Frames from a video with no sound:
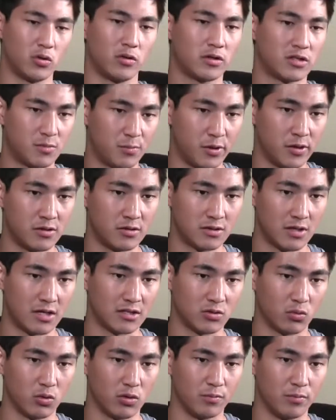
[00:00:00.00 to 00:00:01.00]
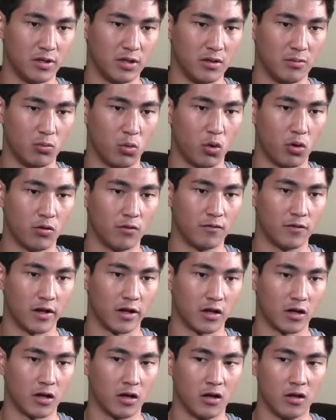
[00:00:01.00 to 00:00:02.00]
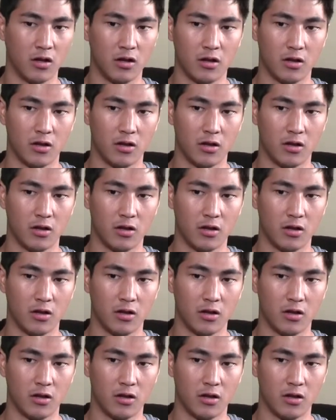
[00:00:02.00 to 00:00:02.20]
experience as it would be more of like a